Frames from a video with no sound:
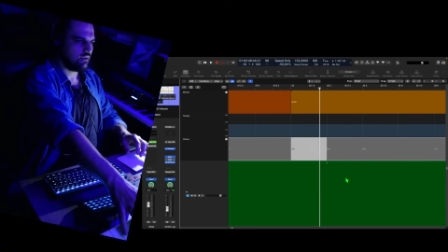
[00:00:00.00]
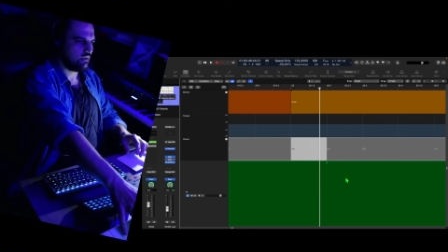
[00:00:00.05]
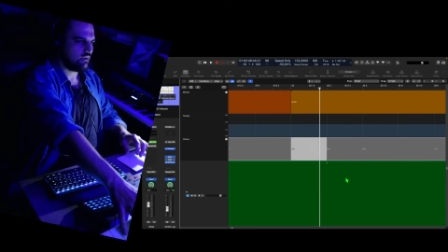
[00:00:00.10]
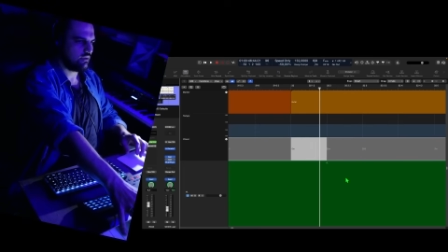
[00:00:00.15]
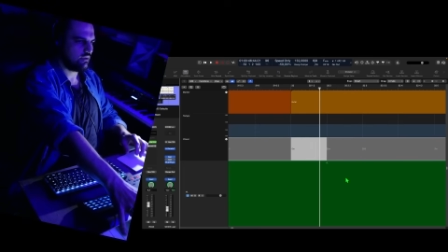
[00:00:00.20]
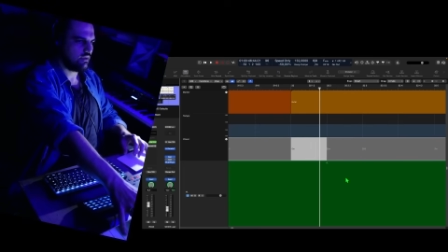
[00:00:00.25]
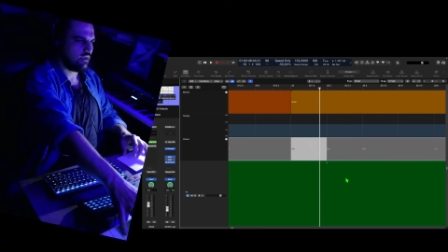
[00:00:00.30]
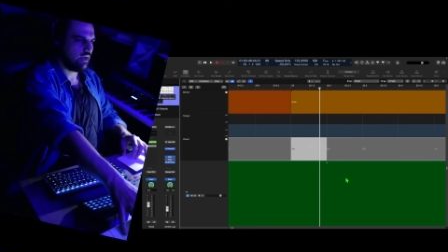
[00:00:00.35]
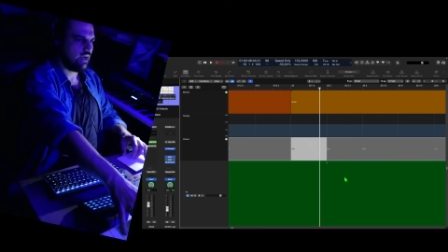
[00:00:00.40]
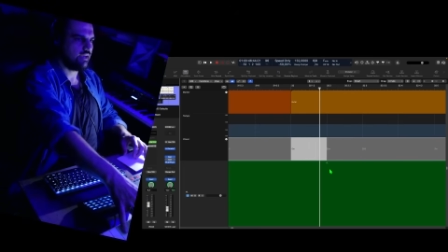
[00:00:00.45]

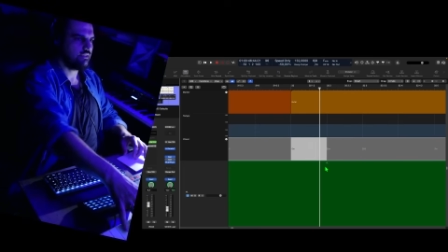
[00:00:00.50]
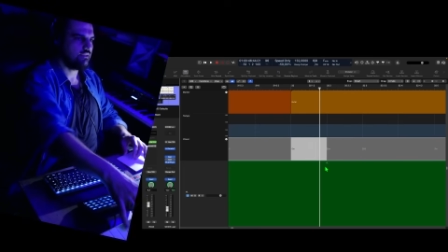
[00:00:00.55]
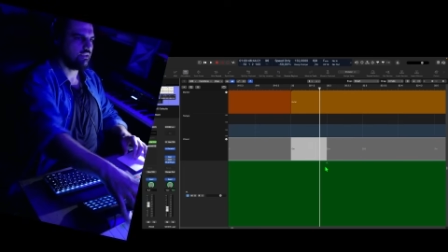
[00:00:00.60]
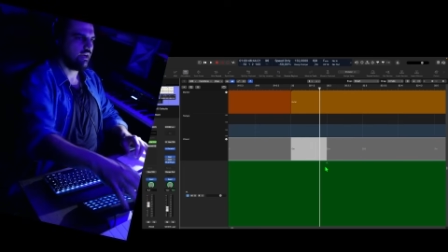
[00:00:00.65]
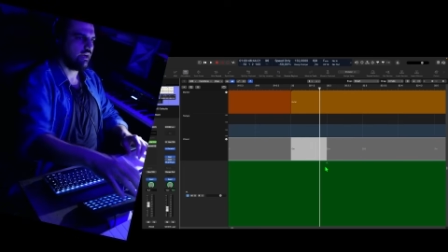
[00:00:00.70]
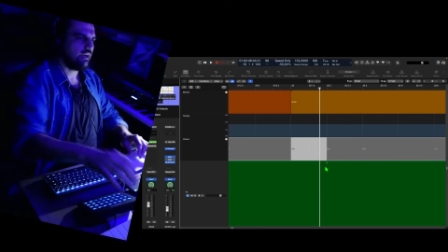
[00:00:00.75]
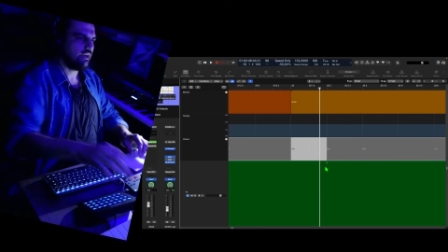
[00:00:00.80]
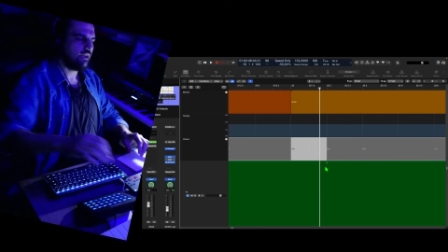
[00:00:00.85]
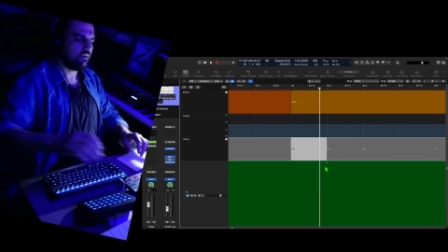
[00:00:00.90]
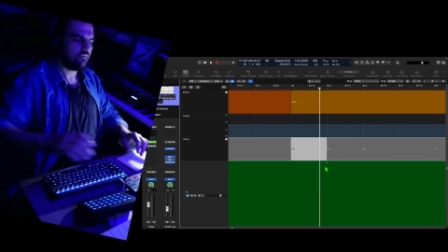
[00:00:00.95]
Either
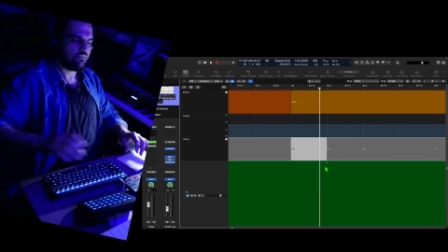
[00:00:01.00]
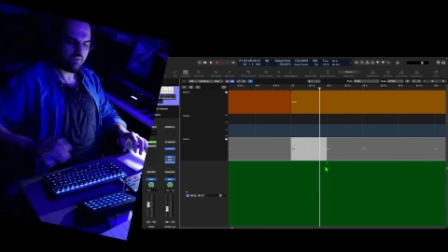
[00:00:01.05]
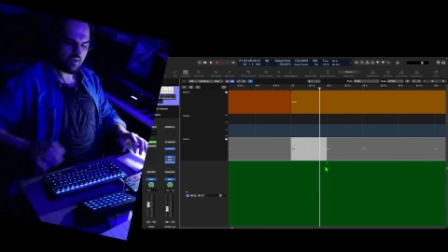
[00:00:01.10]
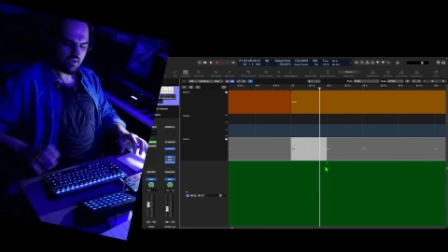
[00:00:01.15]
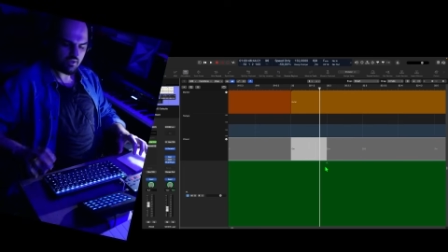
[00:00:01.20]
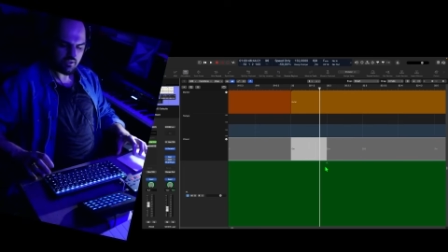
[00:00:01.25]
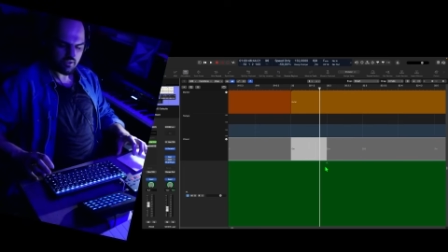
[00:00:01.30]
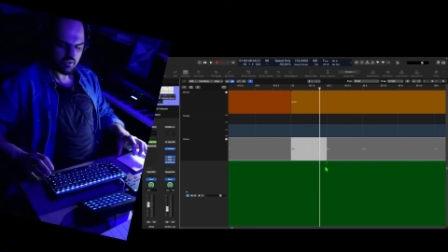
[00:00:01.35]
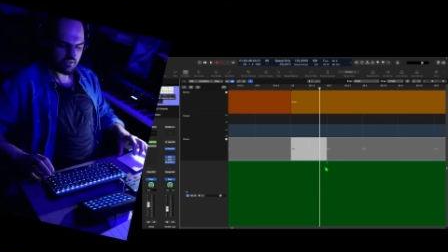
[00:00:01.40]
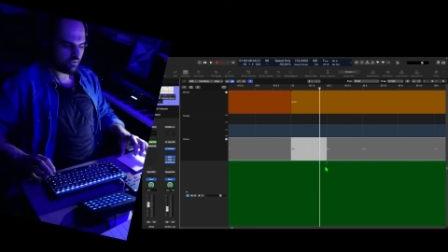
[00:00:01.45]
I am very
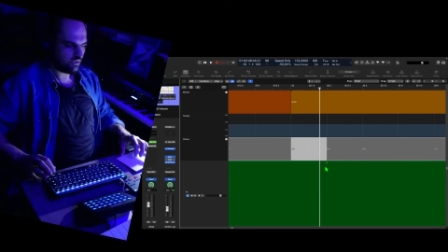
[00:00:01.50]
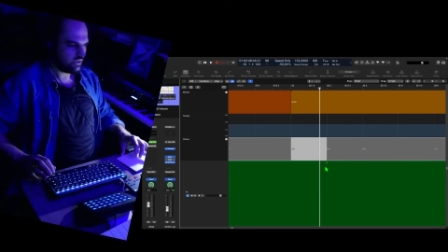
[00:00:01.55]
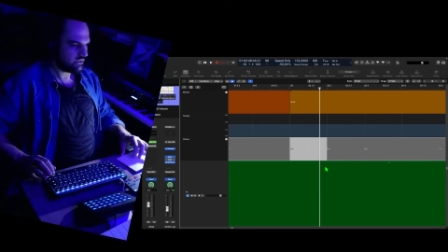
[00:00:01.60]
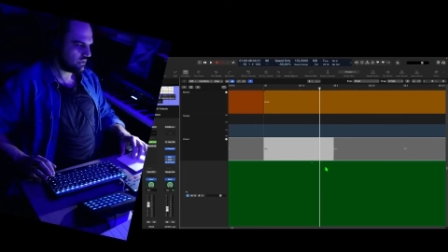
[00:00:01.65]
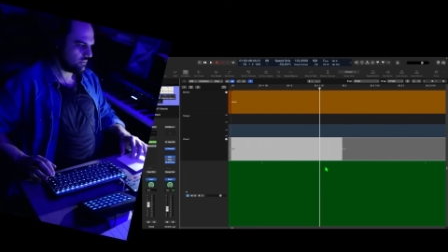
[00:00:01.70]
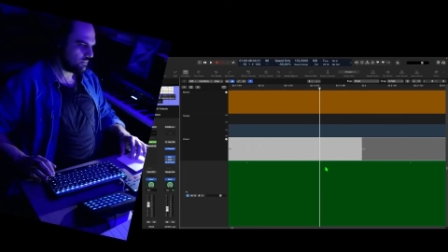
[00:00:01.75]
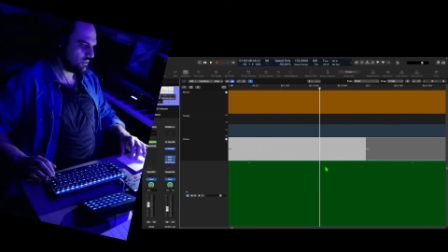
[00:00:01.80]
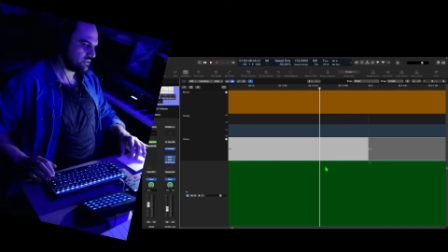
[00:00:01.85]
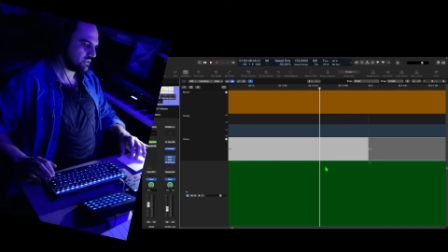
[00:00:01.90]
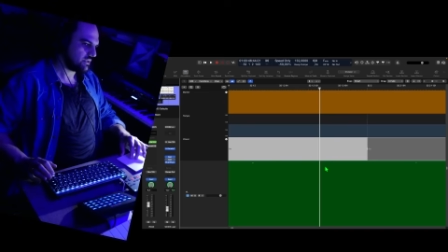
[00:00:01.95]
ignorant
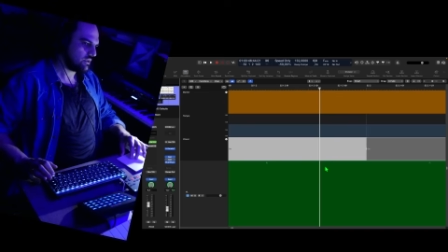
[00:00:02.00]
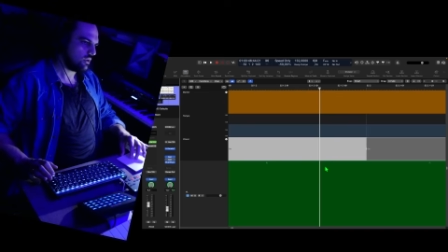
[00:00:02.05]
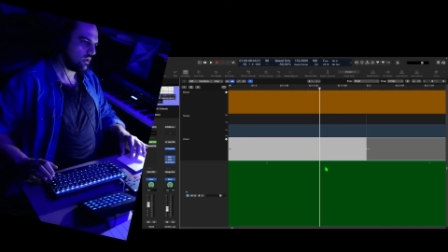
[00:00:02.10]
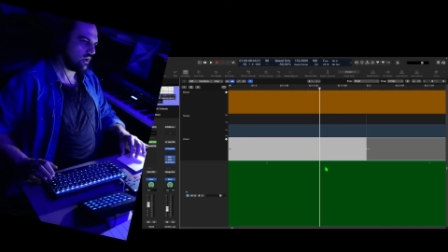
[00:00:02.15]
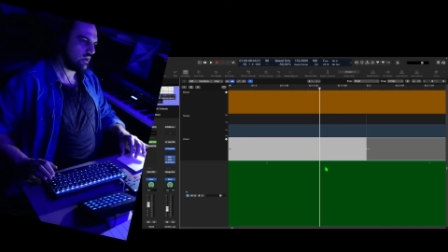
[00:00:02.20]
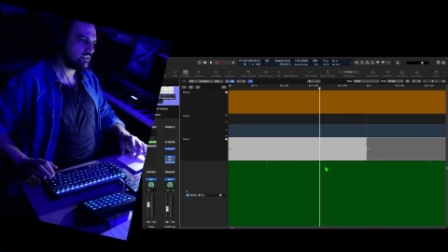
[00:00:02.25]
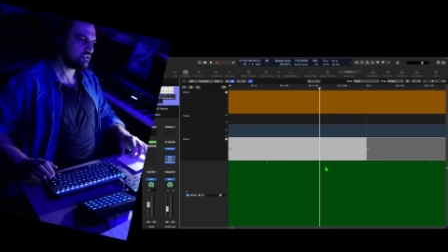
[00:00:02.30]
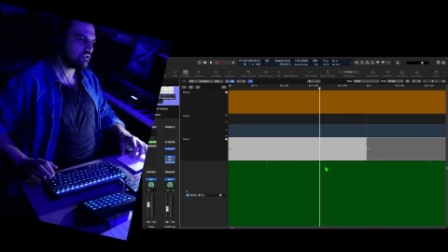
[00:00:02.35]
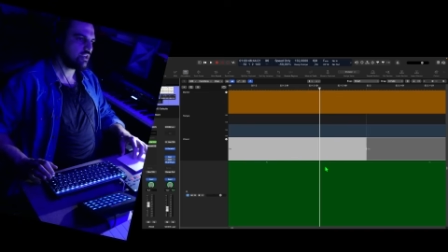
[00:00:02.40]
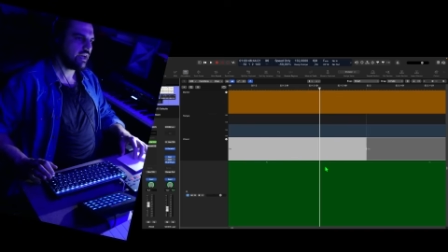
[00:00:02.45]
about the
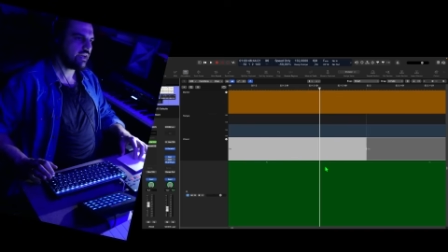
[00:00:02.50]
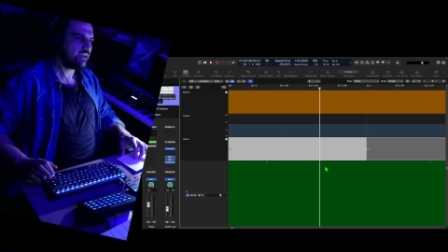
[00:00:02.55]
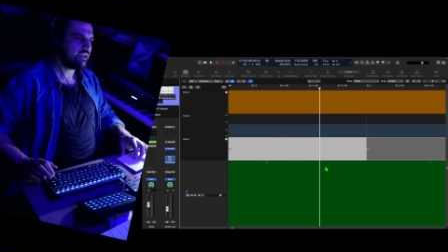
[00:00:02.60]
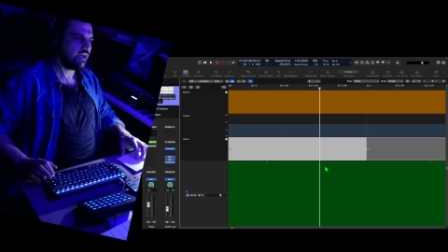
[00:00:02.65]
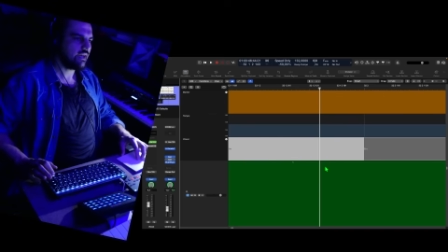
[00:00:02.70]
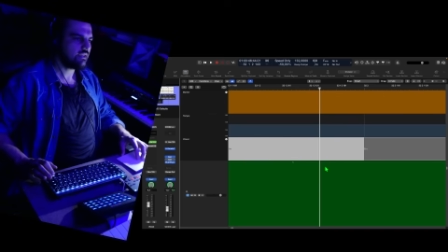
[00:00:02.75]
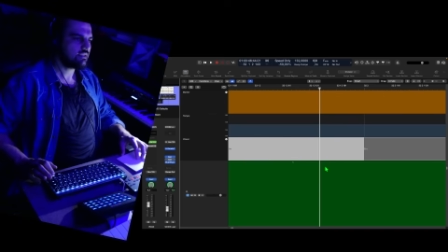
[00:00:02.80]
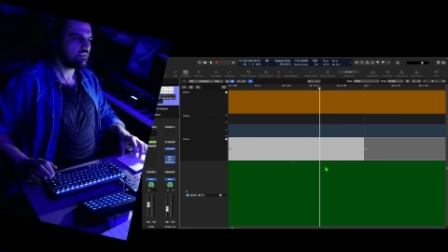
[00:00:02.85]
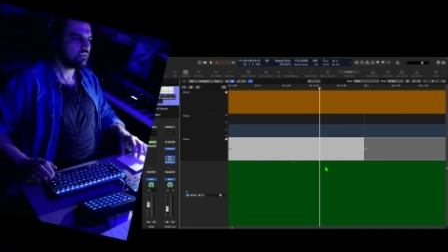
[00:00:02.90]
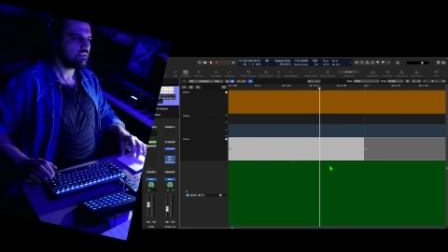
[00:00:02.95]
chord track
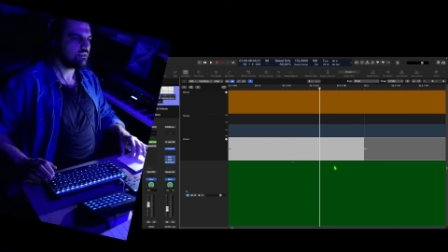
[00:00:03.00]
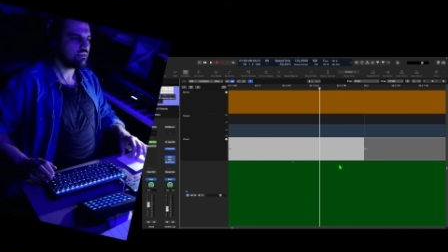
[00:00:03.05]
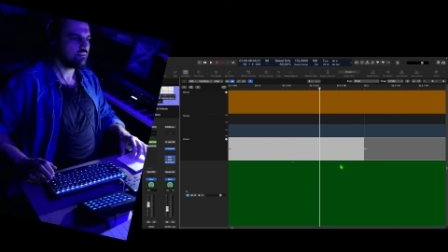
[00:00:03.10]
yet,